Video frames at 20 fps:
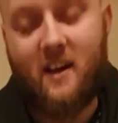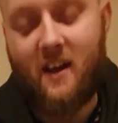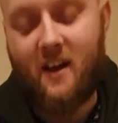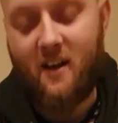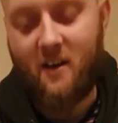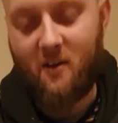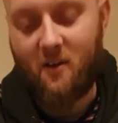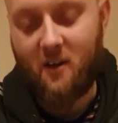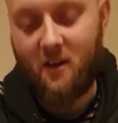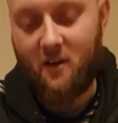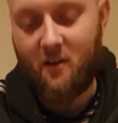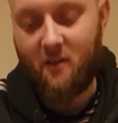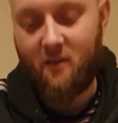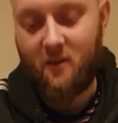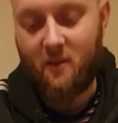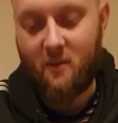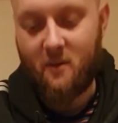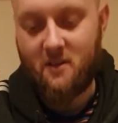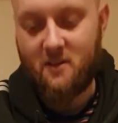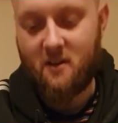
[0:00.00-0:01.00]
And lucky enough,
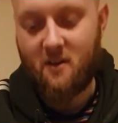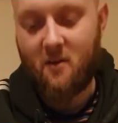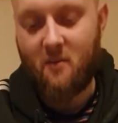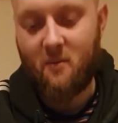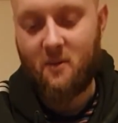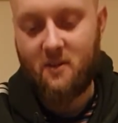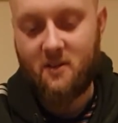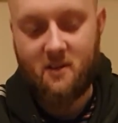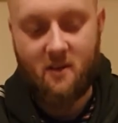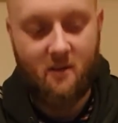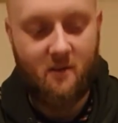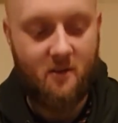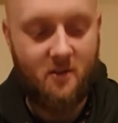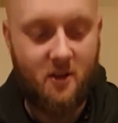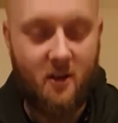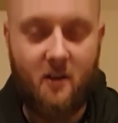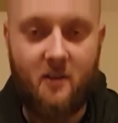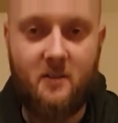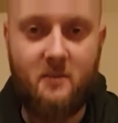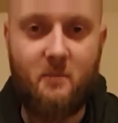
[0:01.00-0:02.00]
he wasn't coming, so
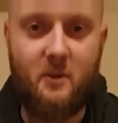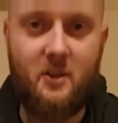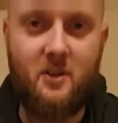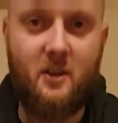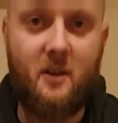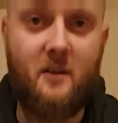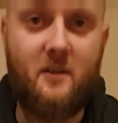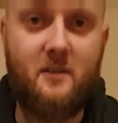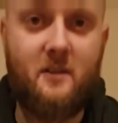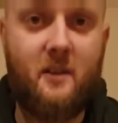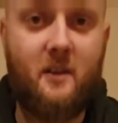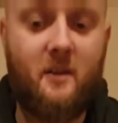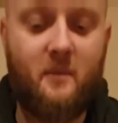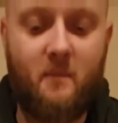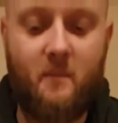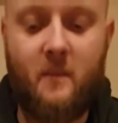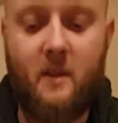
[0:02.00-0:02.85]
big shout outs to him.